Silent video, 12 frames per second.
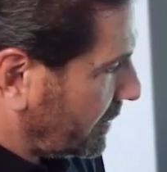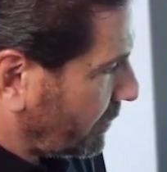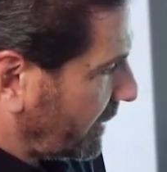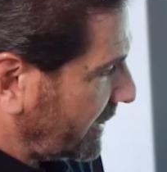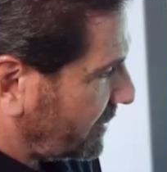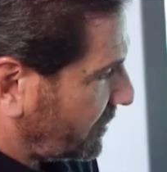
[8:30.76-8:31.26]

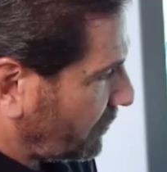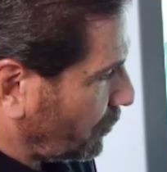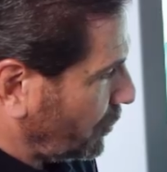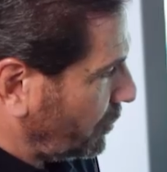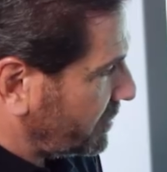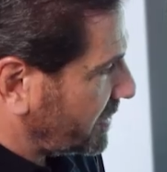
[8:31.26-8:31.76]

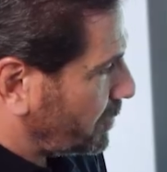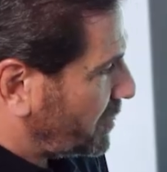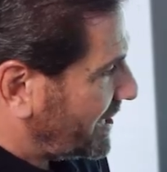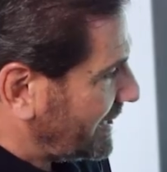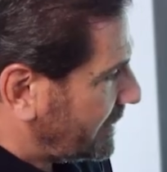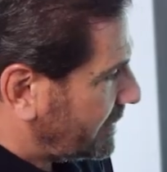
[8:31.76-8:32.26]
the
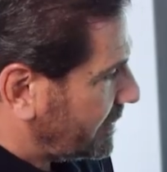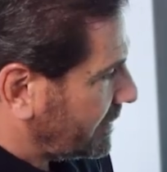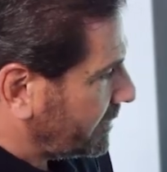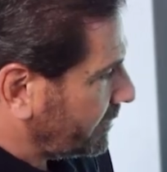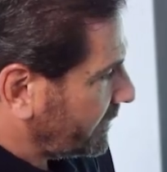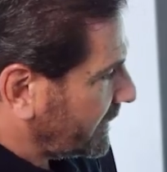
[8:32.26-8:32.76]
peak
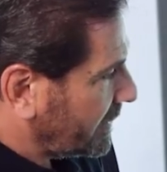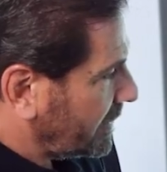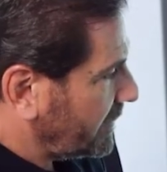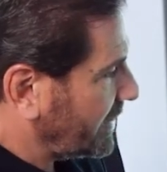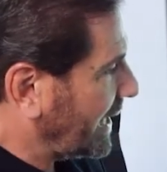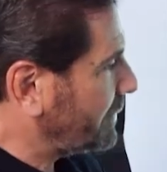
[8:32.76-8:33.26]

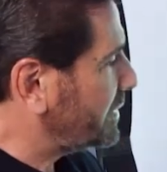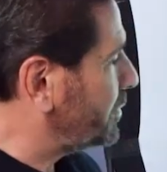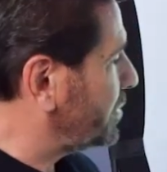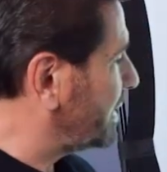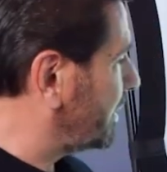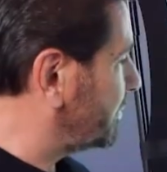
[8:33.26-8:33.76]
of AM to
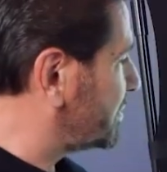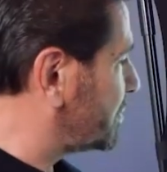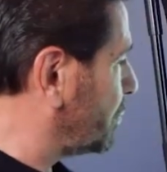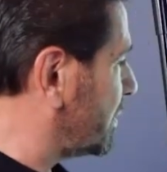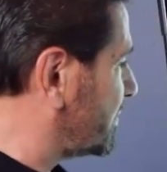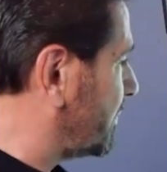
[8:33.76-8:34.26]
PM
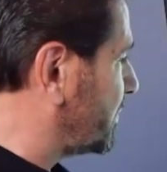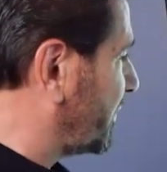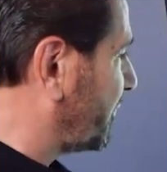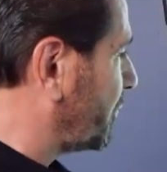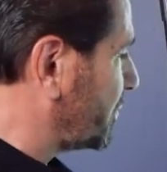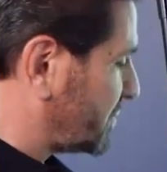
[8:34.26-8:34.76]
distortion from
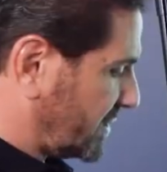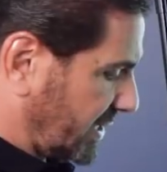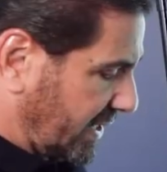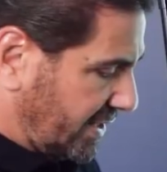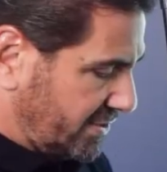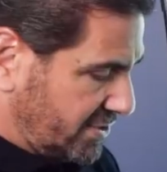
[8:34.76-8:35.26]
the first
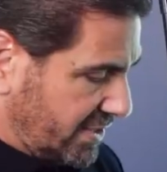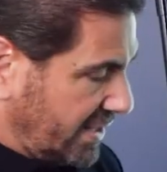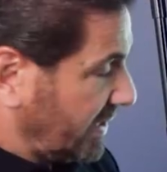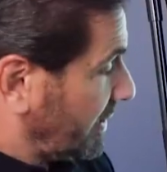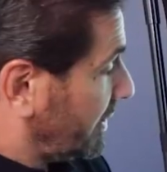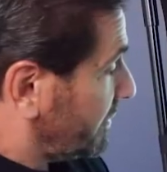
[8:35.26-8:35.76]
stage.
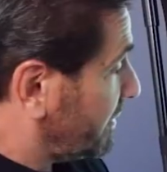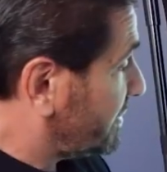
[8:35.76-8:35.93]
The